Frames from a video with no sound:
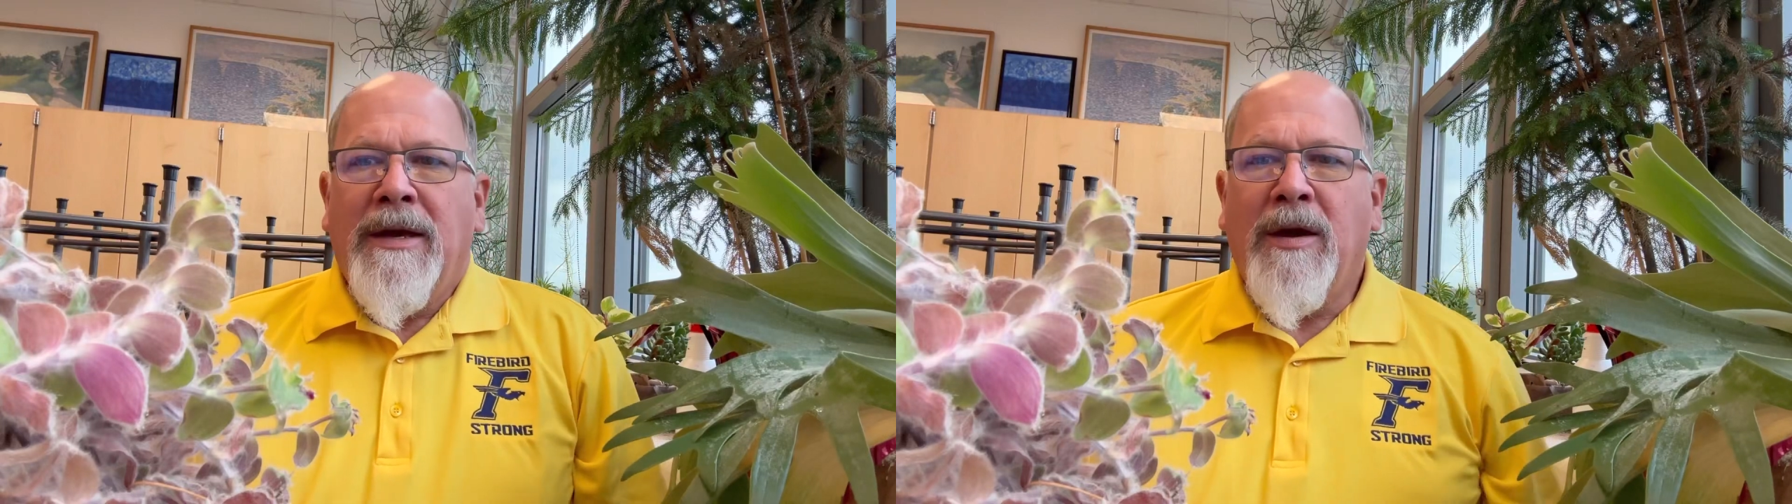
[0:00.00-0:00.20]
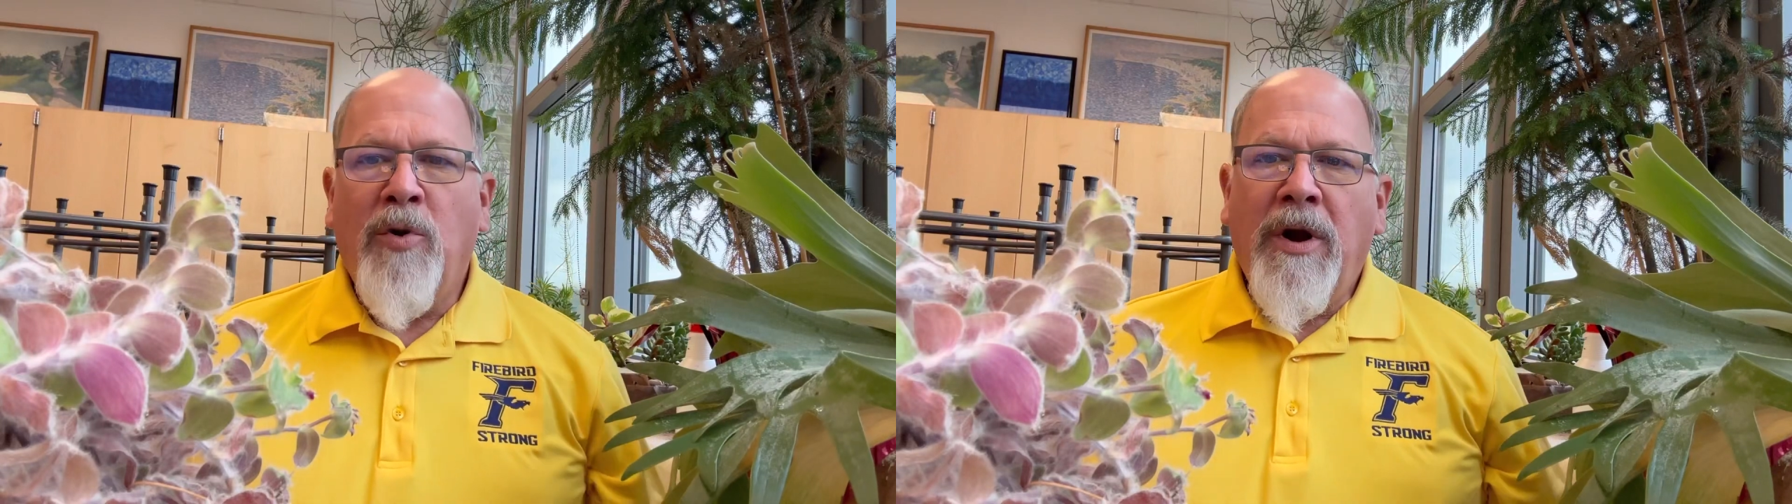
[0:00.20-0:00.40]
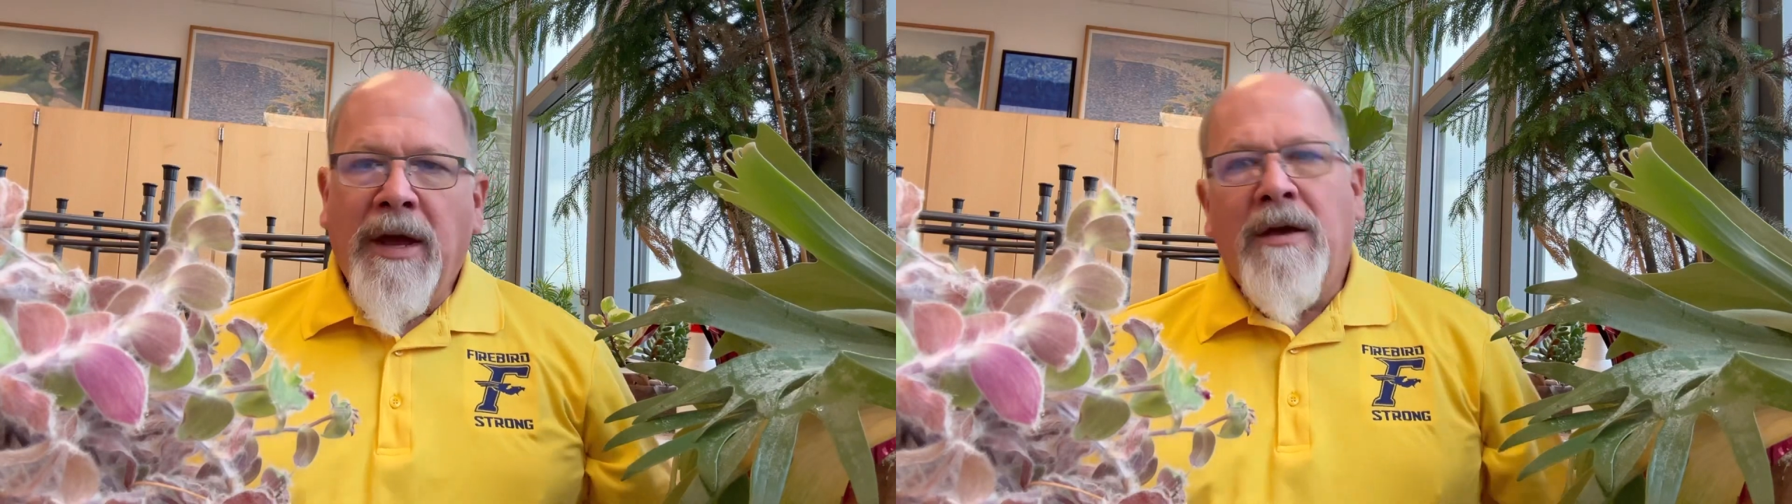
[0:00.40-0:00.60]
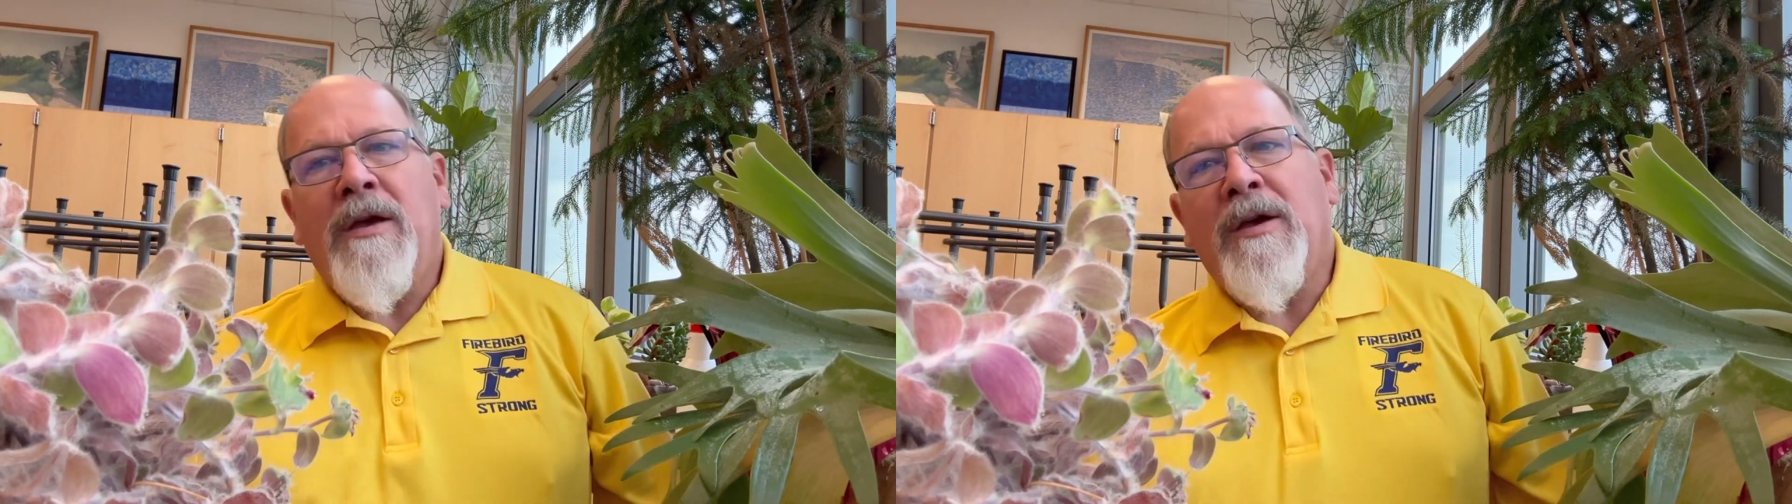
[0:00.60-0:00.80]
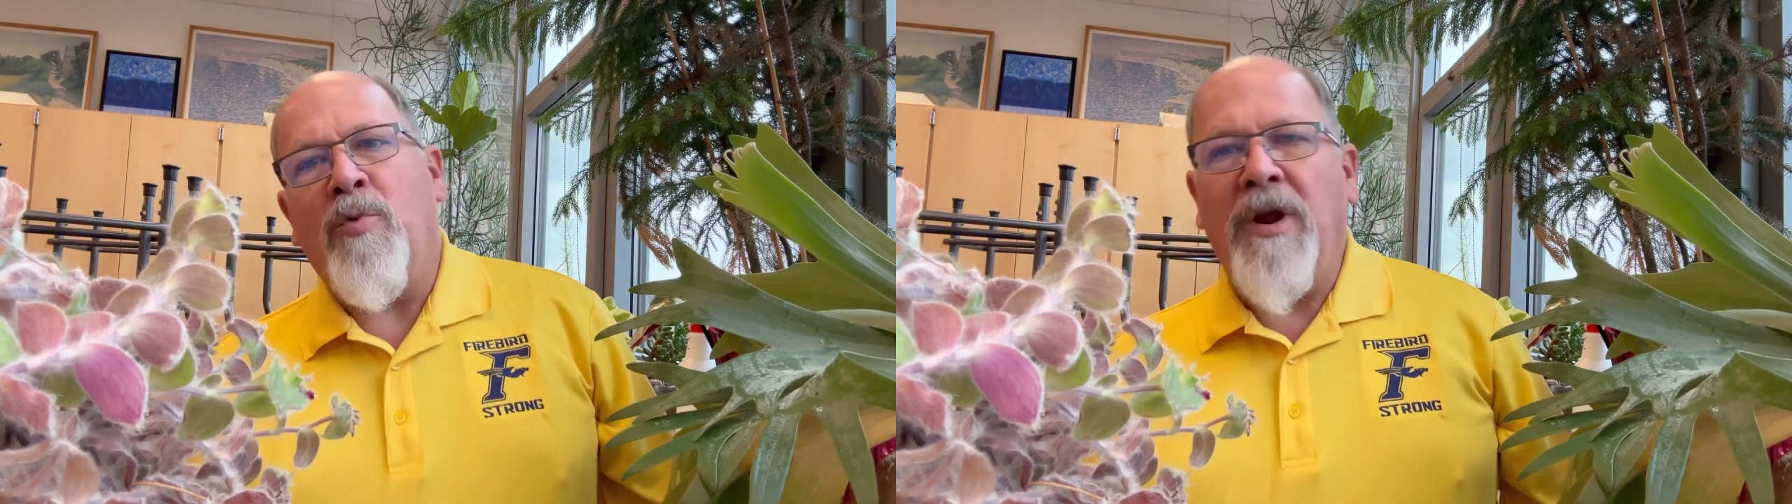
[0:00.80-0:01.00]
Good morning.
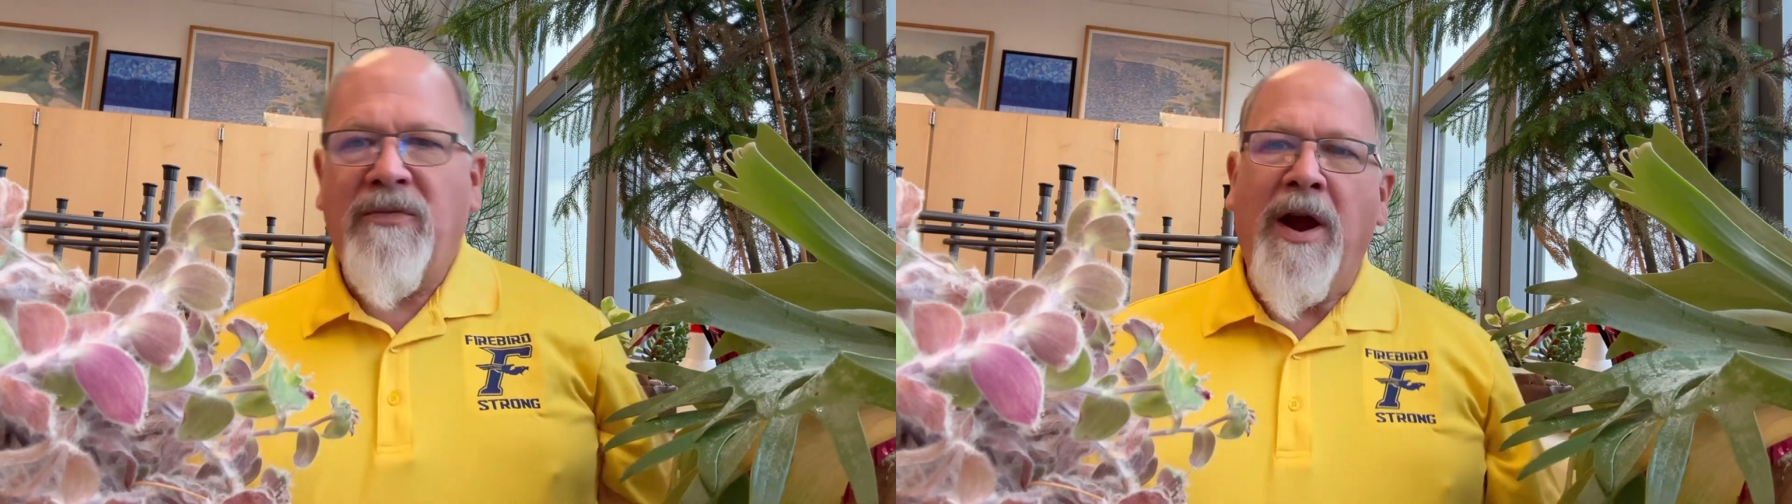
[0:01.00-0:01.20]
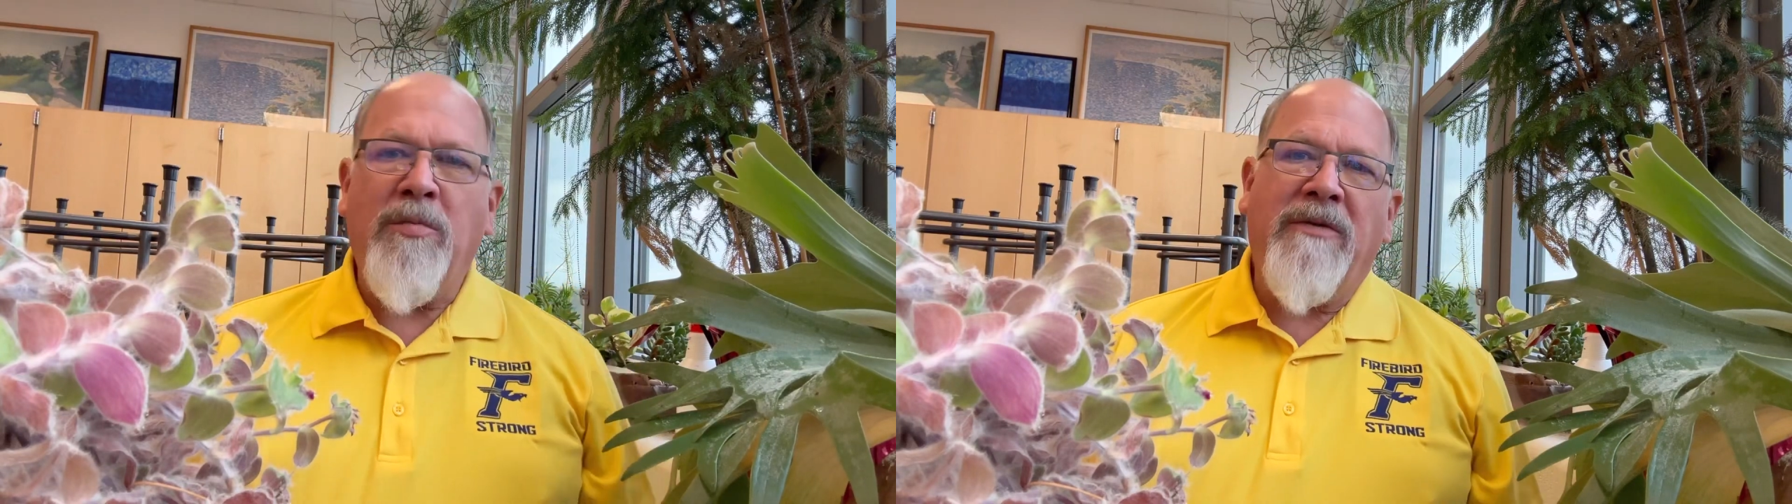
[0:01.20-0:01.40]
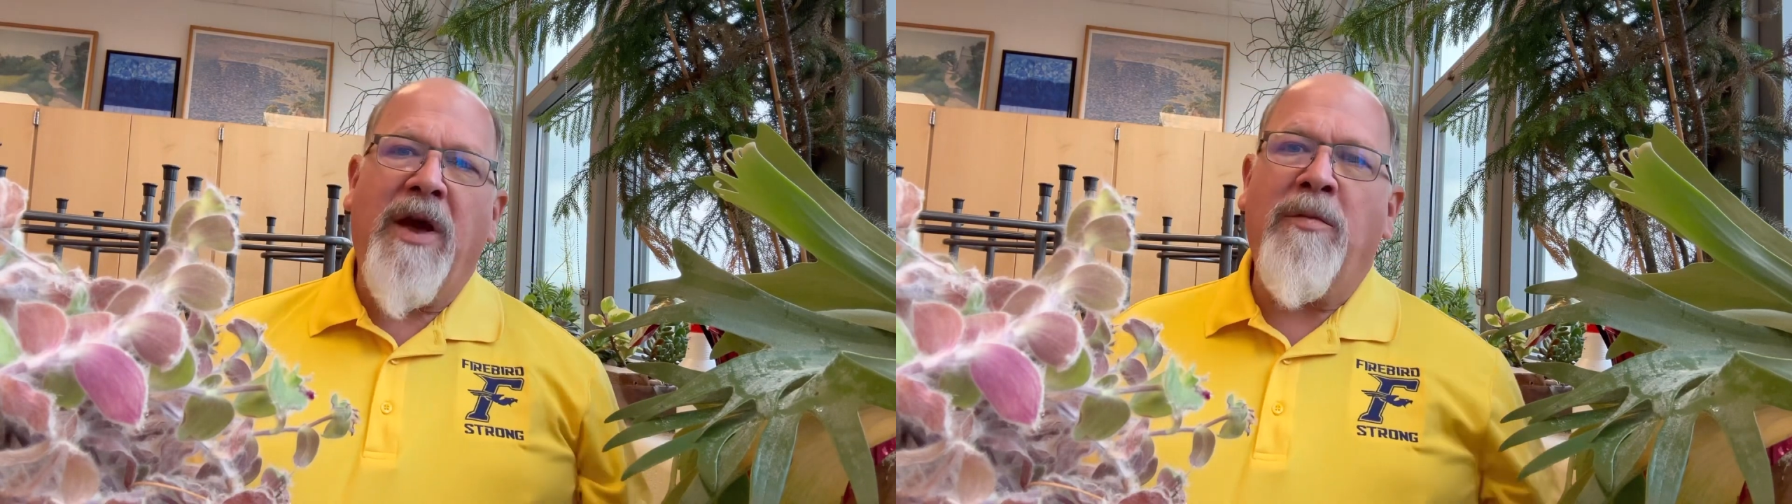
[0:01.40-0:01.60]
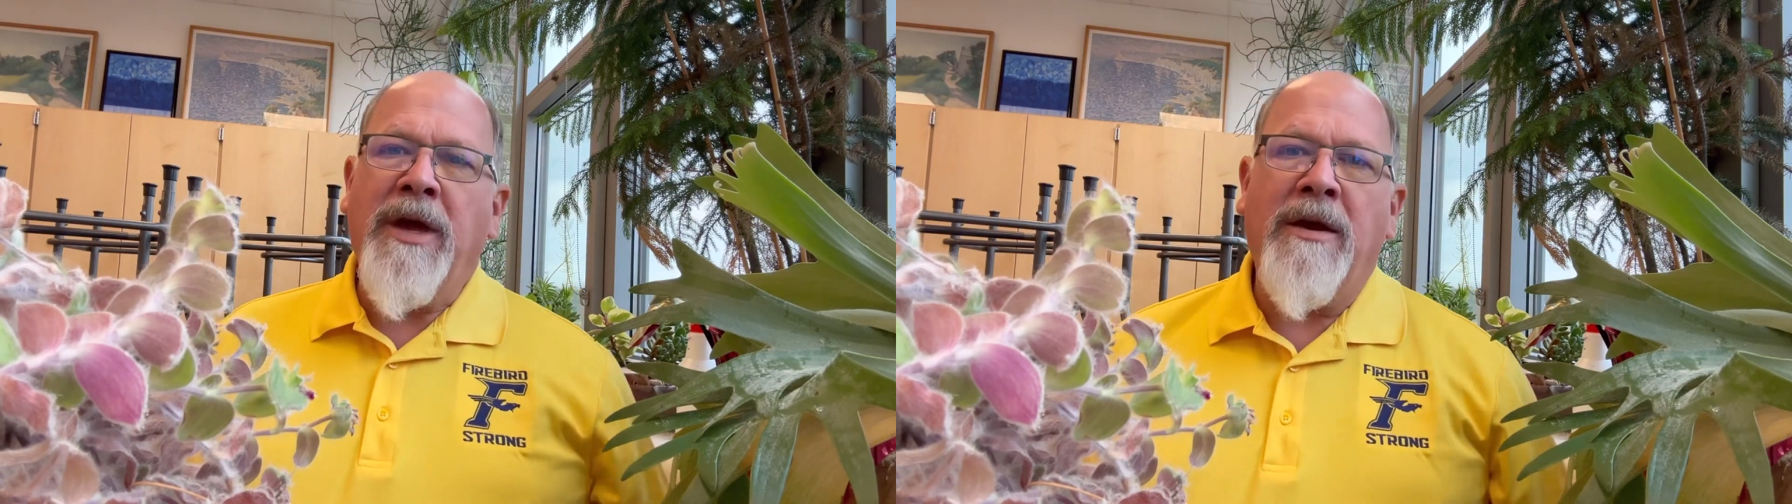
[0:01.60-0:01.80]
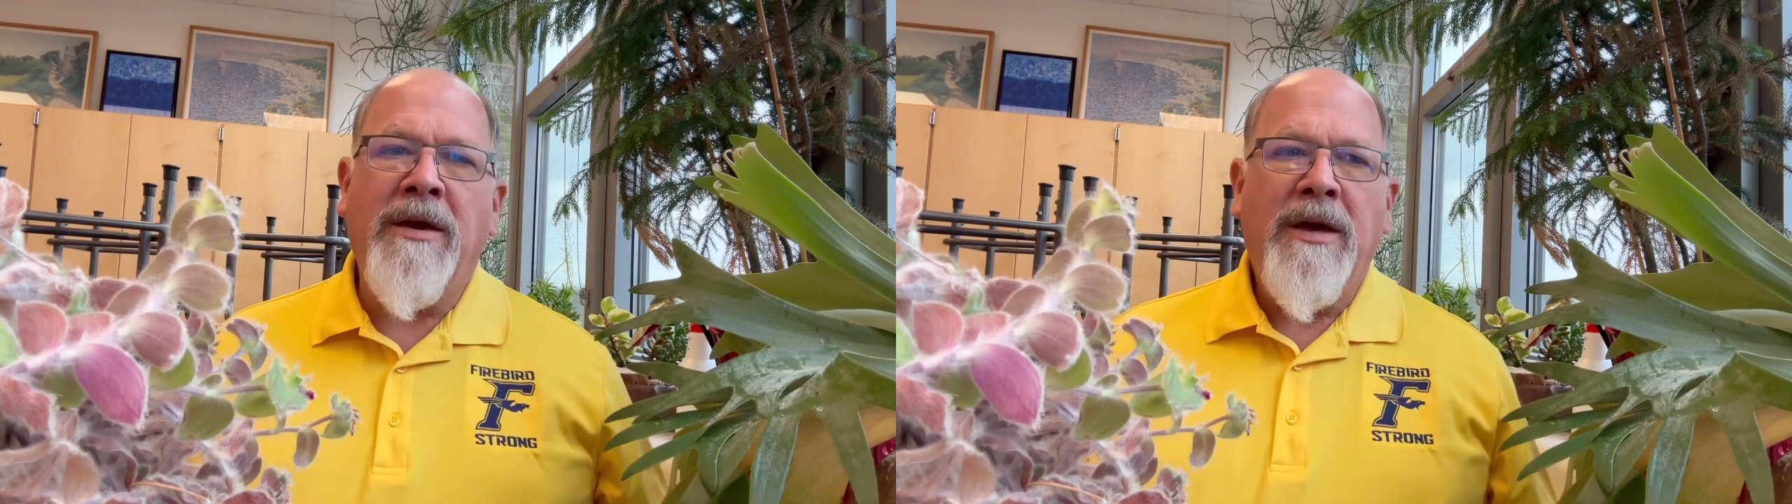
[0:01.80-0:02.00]
Good morning, Firebird
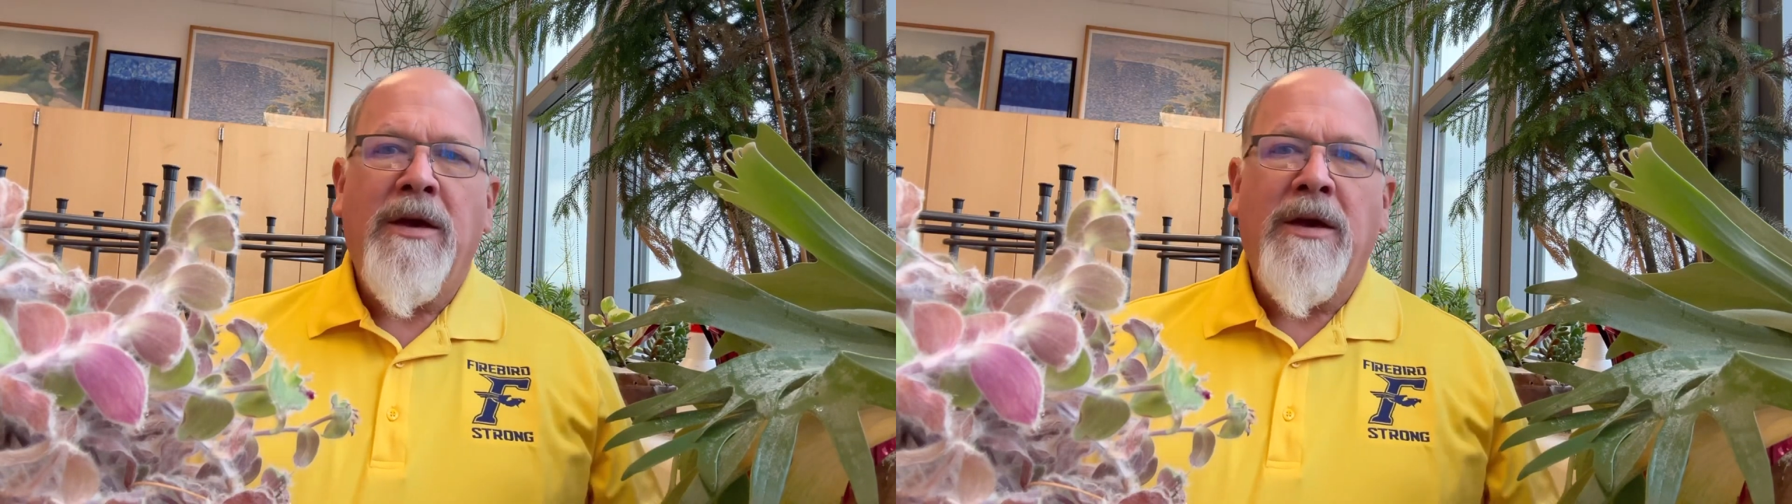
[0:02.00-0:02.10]
family.